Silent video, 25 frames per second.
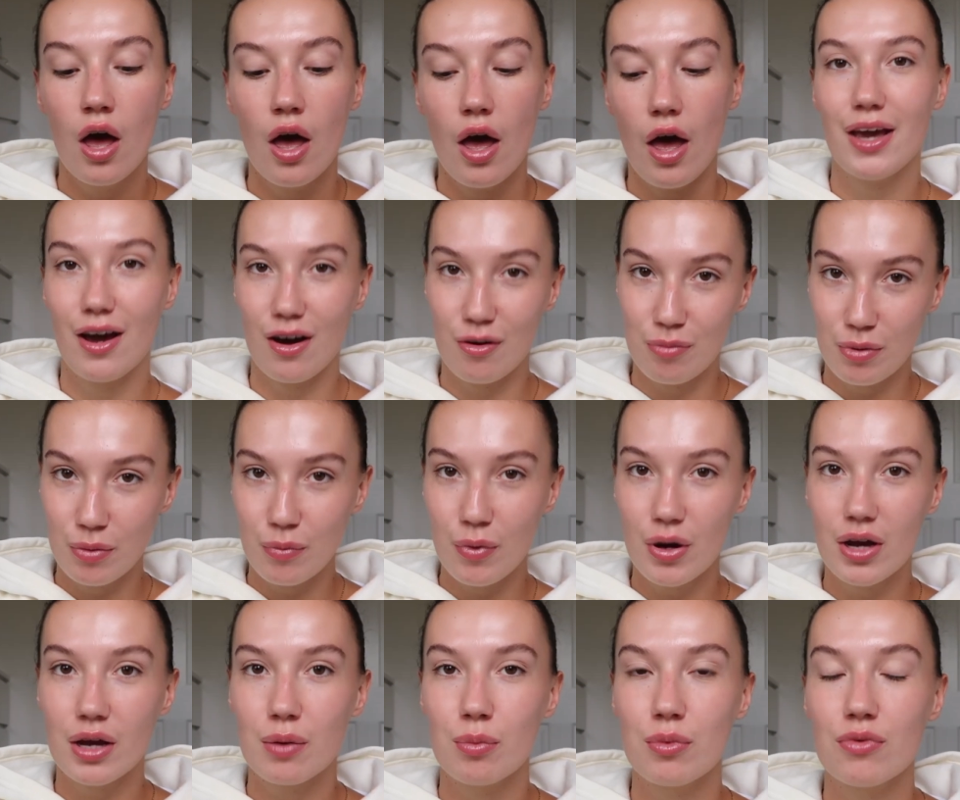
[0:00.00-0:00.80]
Yeah, I've been
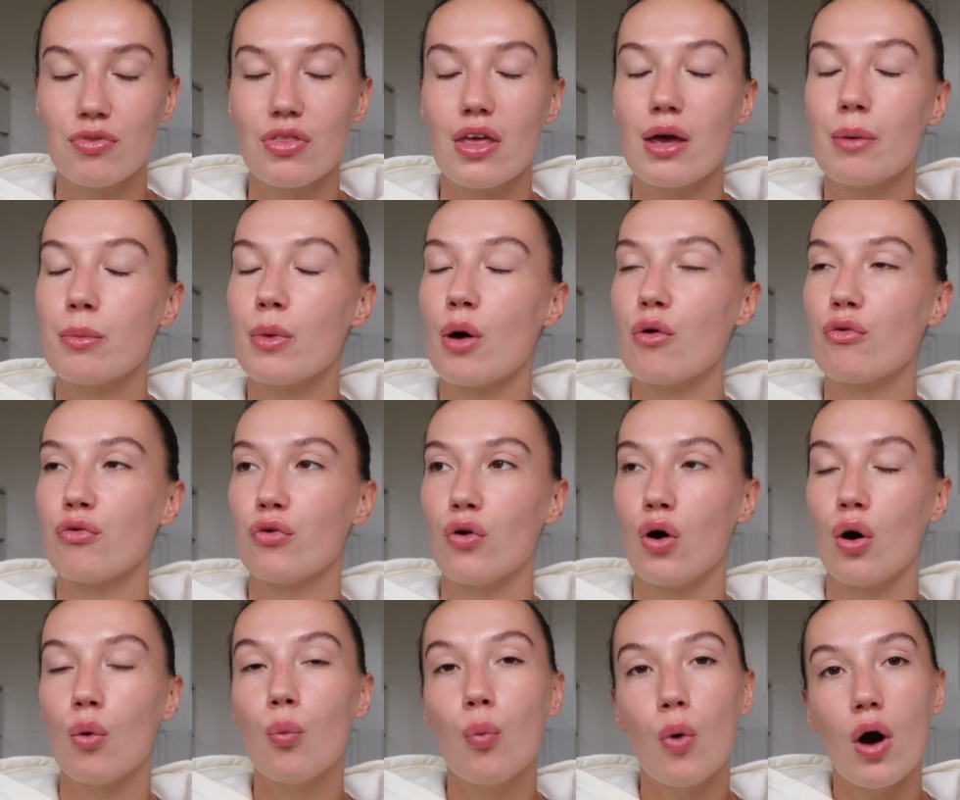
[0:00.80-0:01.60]
working with them
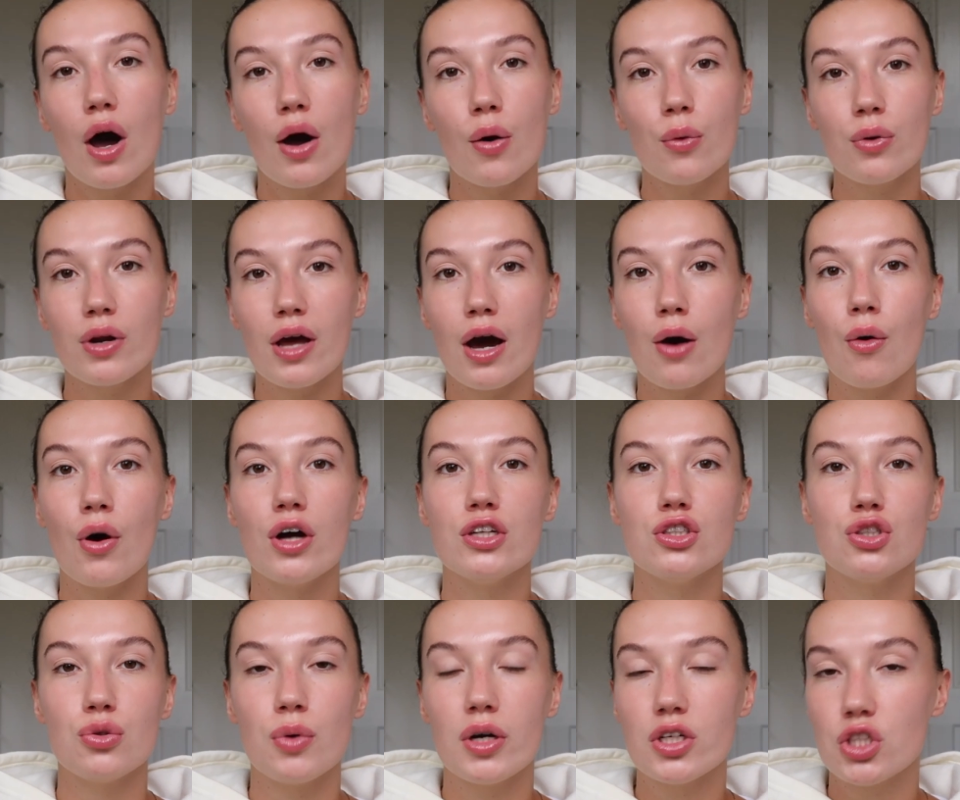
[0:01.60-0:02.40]
for a while now.
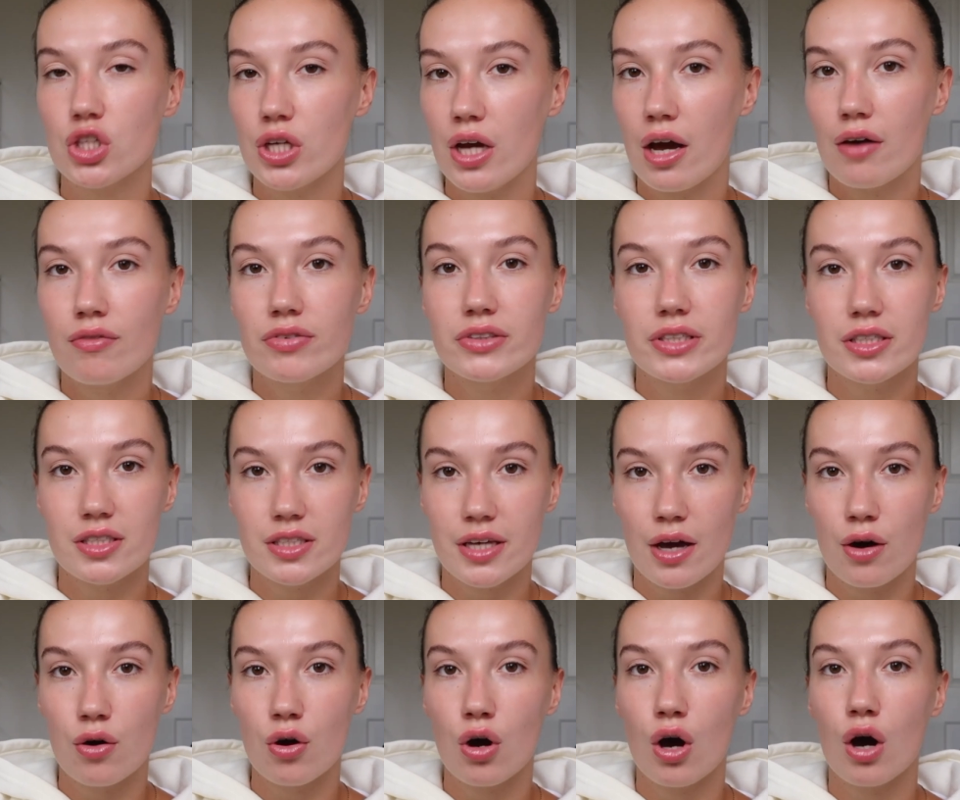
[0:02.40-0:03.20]
I do actually have a
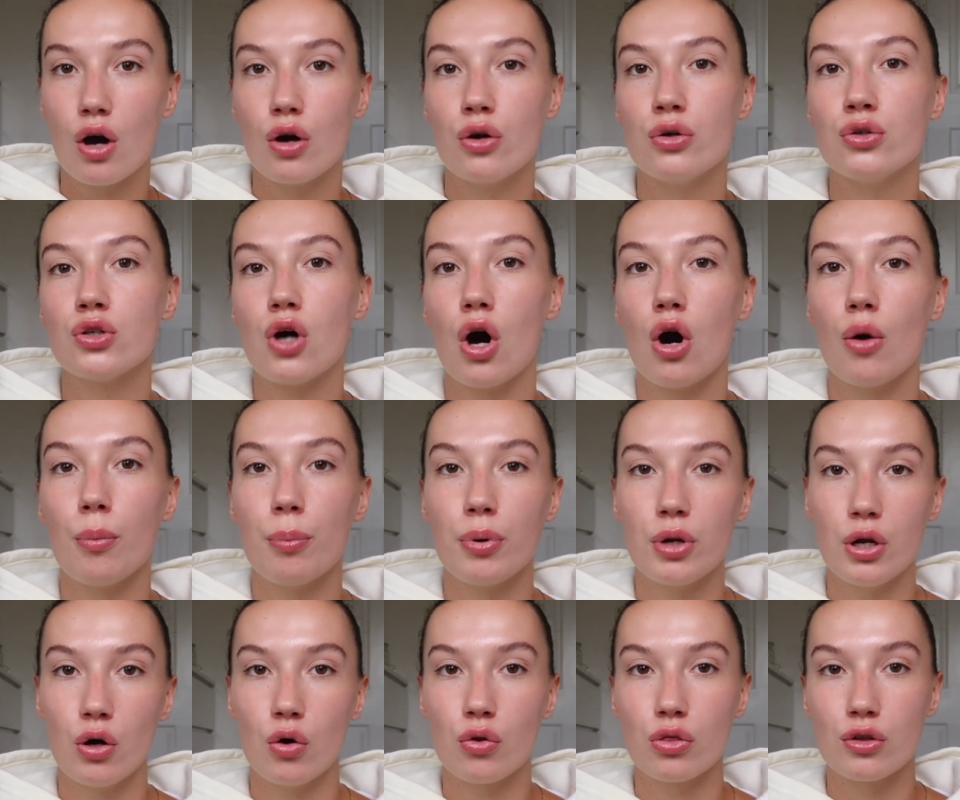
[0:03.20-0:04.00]
discount code. I'll
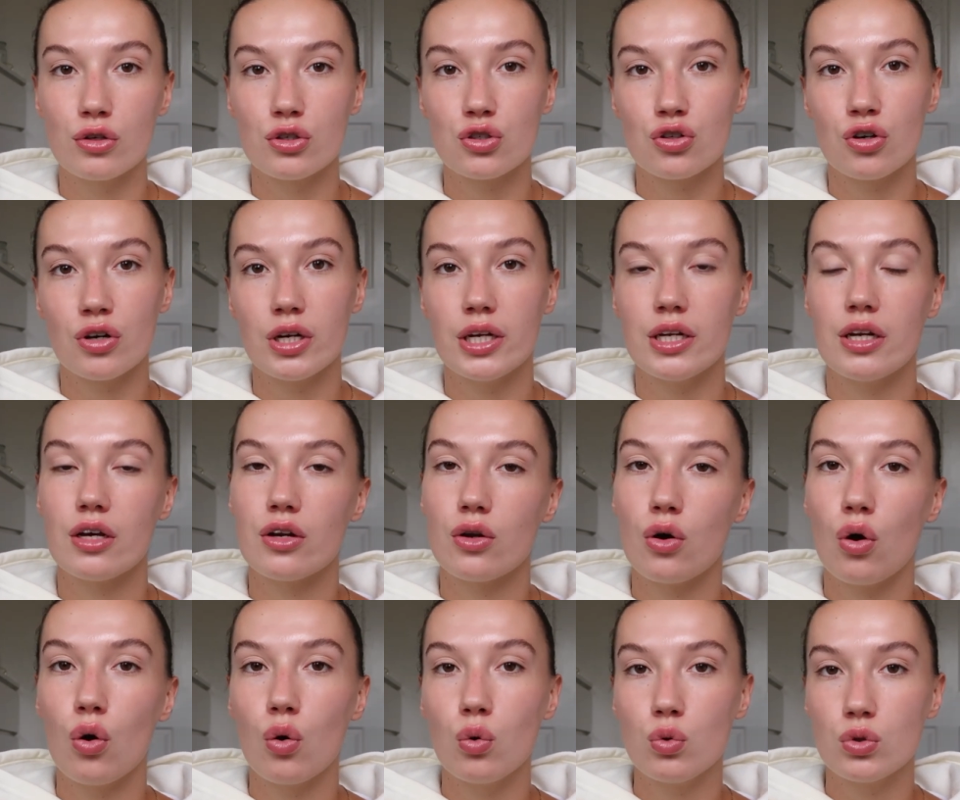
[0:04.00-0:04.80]
put it on the screen
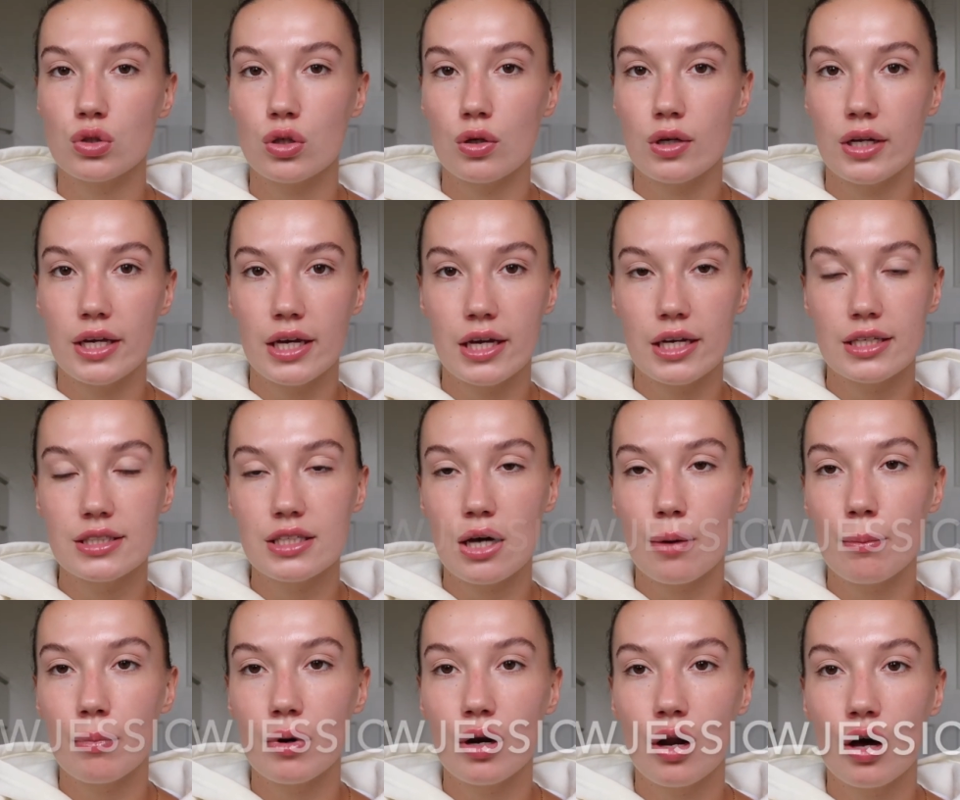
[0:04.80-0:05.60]
and I'll also link it
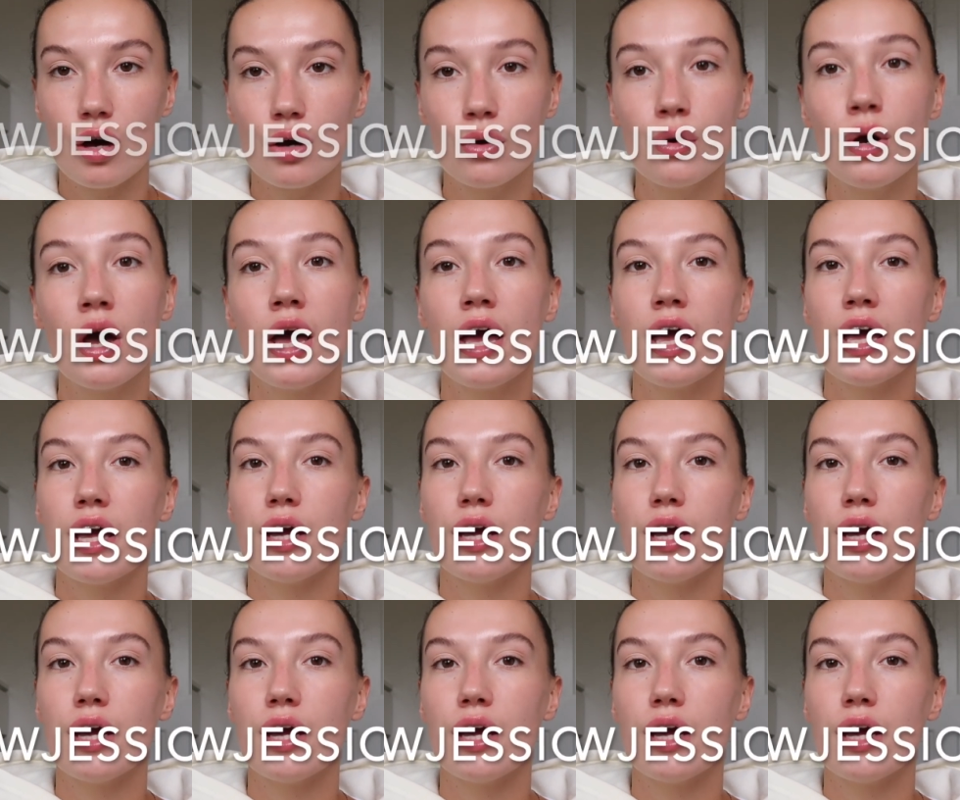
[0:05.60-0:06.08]
down below.